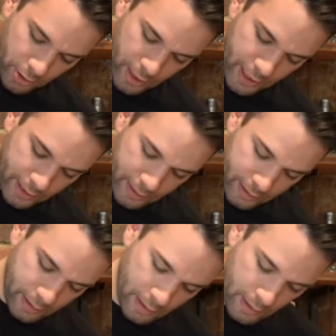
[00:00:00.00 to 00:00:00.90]
that it's
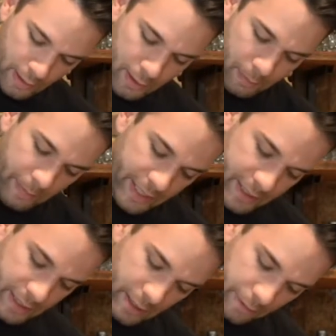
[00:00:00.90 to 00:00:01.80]

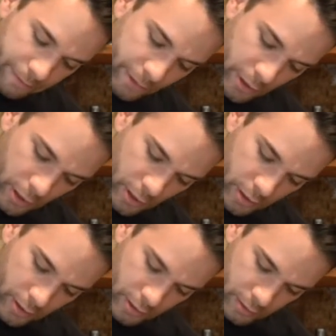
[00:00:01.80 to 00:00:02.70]
minced enough for her.
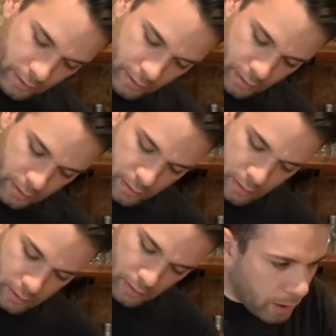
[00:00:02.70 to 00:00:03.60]

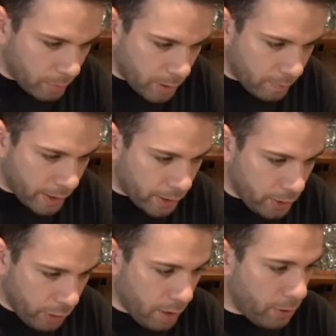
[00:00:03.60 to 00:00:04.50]
Combine the
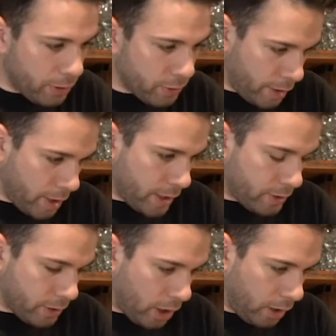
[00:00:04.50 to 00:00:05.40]
cucumbers, green onions,
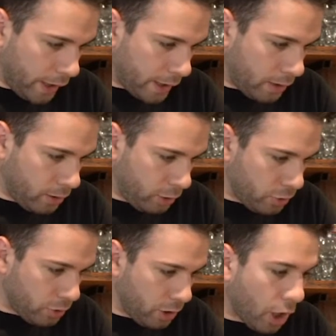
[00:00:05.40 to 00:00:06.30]
garlic,
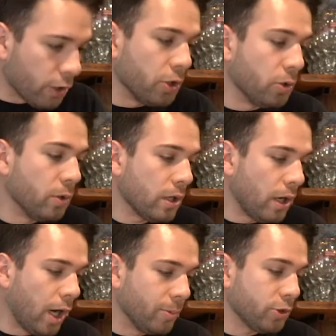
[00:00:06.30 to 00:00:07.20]
gochugaru.
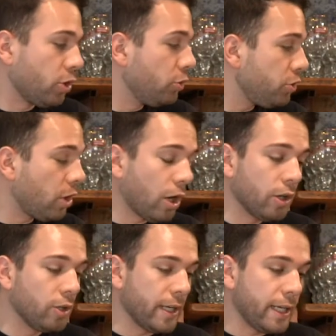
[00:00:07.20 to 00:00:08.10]
So
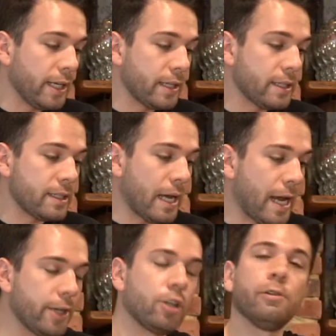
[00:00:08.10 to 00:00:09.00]
gochugaru is
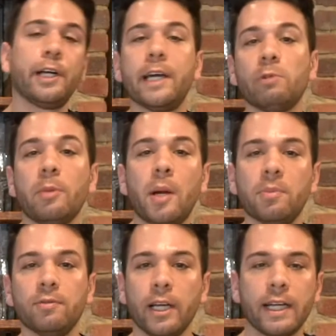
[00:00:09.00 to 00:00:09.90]
a Korean red pepper
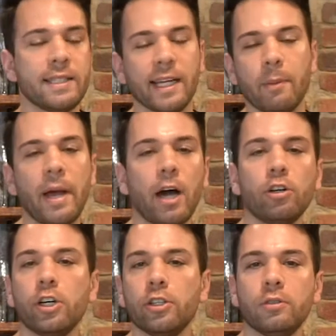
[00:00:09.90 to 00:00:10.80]
flake. It's like a
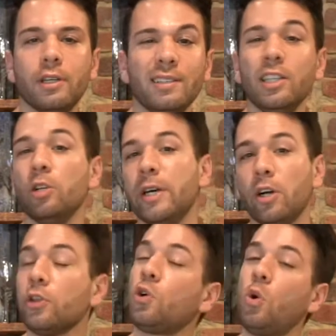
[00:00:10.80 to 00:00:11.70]
powdered, a little bit on
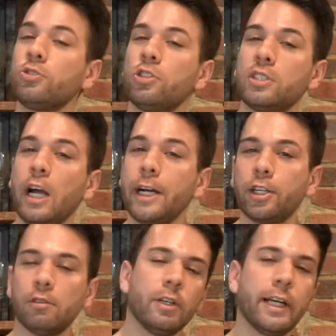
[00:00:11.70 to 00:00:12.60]
the coarser side
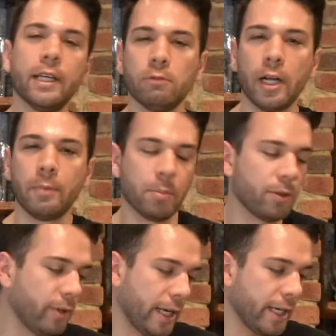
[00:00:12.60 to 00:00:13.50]
Korean red pepper
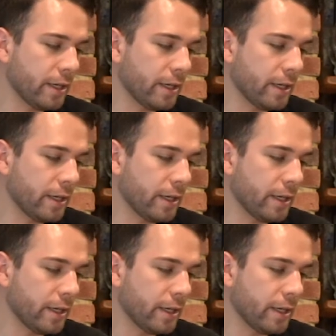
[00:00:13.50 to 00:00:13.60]
flake.